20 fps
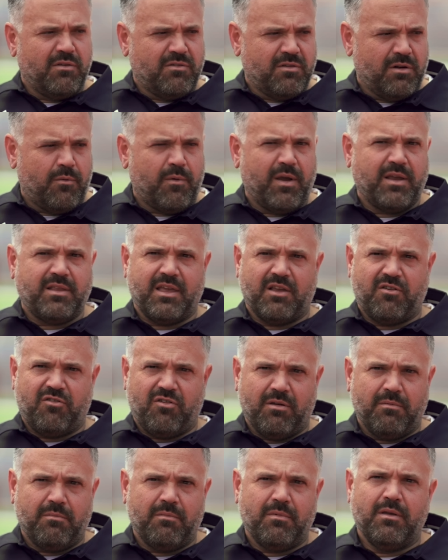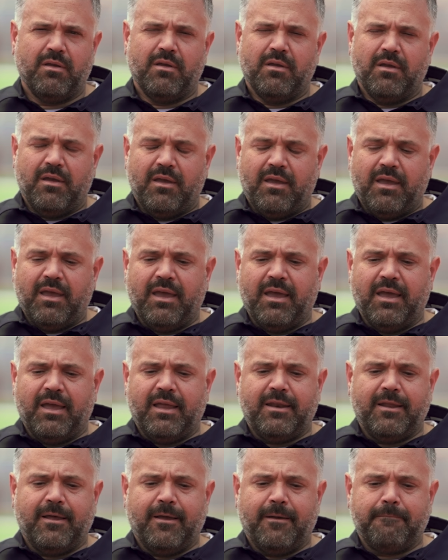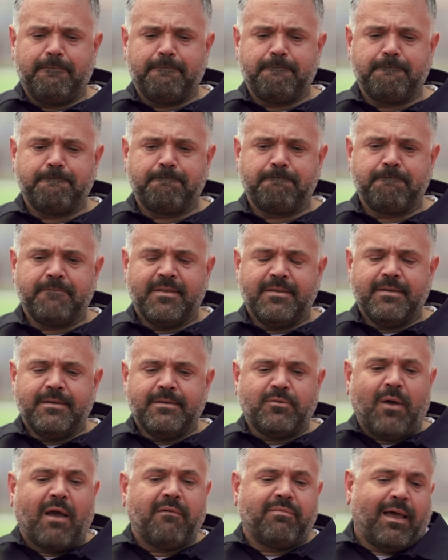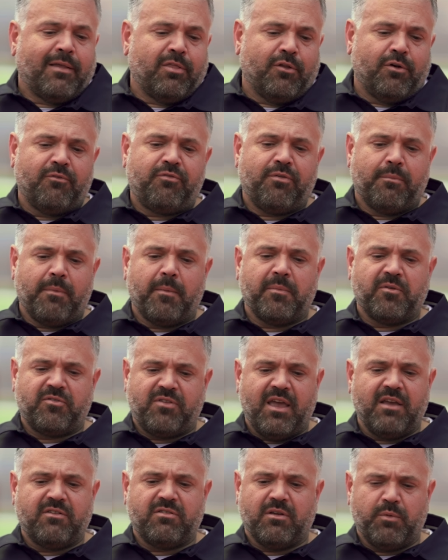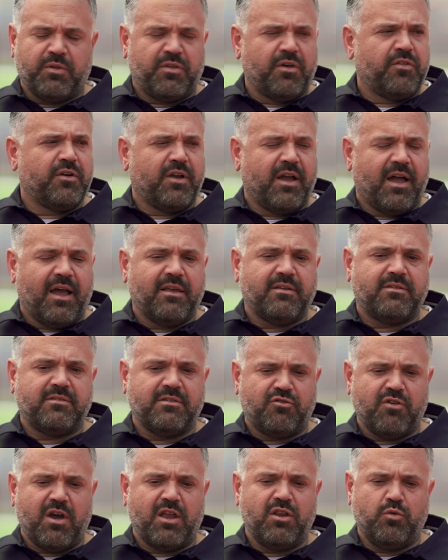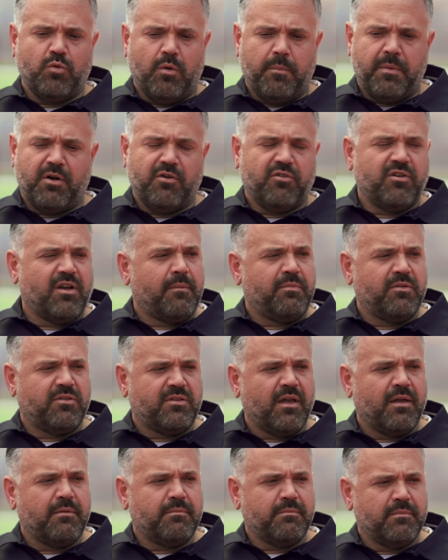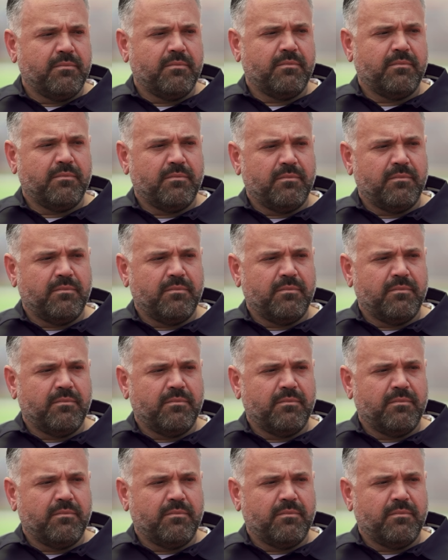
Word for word: he's gonna right that ship. And um, so I, I learned from my mistakes with other guys and try to do a better job this time. All